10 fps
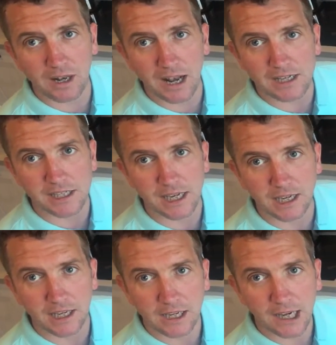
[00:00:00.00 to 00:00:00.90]

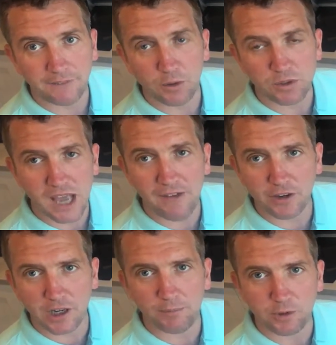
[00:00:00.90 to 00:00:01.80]
classic. If there was ever
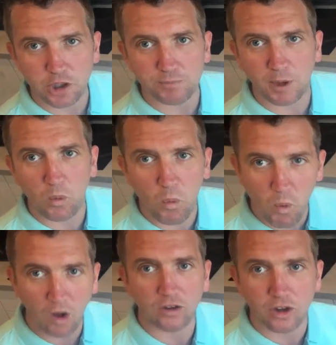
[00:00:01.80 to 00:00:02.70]
going to just be
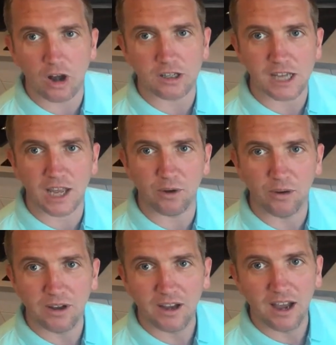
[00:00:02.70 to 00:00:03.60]
one cocktail,
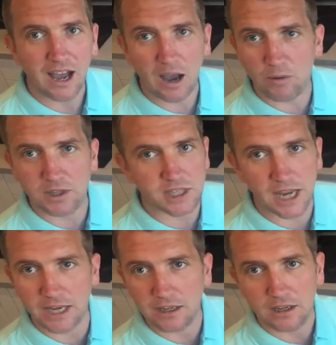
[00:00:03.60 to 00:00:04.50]
I would
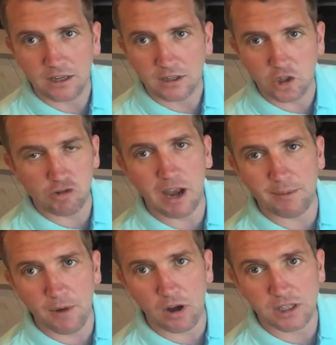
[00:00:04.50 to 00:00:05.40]
say the dry
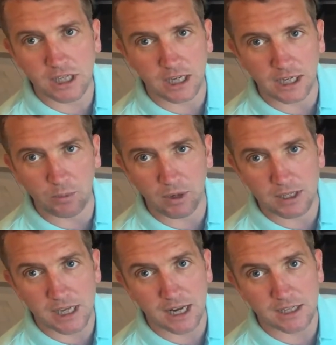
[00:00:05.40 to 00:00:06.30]
martini
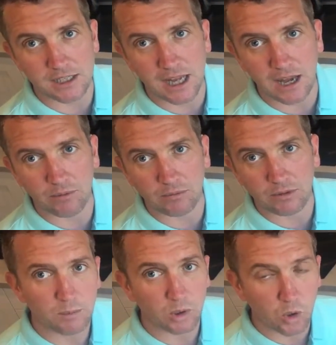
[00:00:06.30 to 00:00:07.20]
wins hands down.
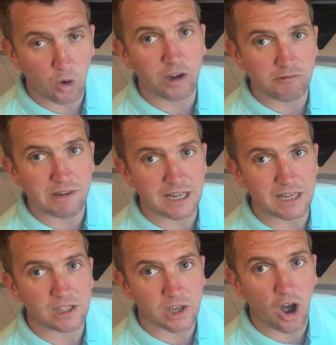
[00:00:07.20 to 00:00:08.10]
But the core
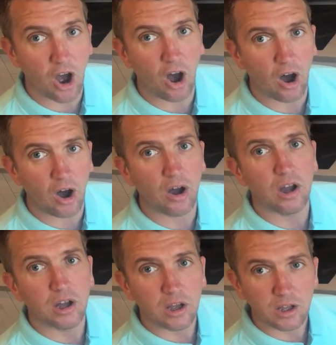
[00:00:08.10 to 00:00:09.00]
ingredients are
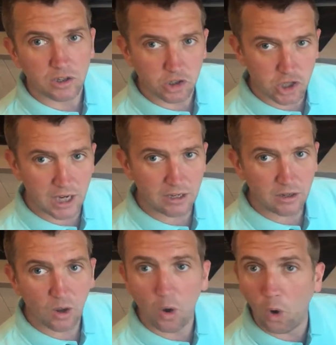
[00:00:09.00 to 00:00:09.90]
gin
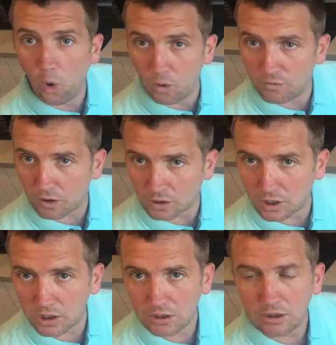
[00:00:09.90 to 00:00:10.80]
or
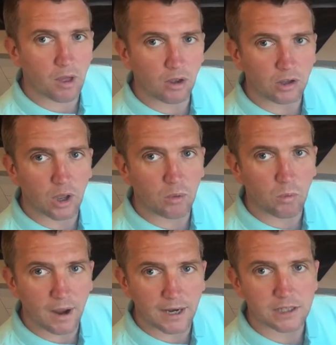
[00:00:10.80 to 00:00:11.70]
vodka, blanco,
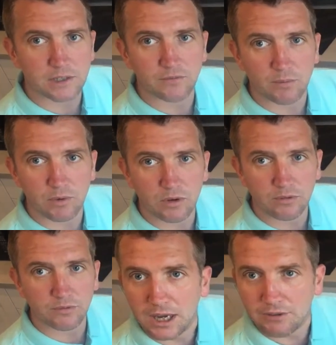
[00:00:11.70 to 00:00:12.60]
white,
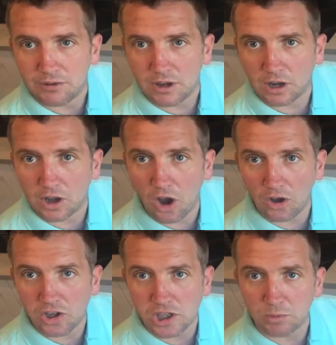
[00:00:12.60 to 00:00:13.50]
vermouth, either a
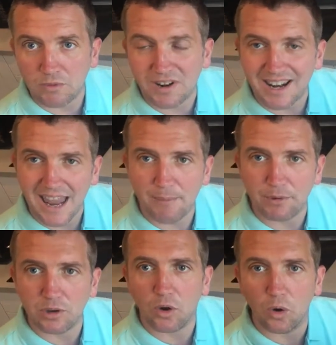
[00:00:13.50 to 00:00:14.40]
garnishing with a
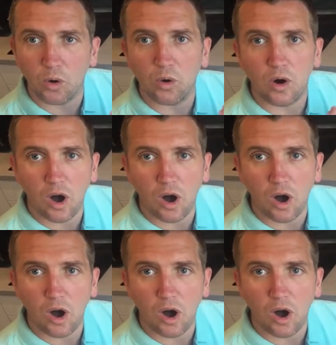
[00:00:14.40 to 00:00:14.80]
lemon or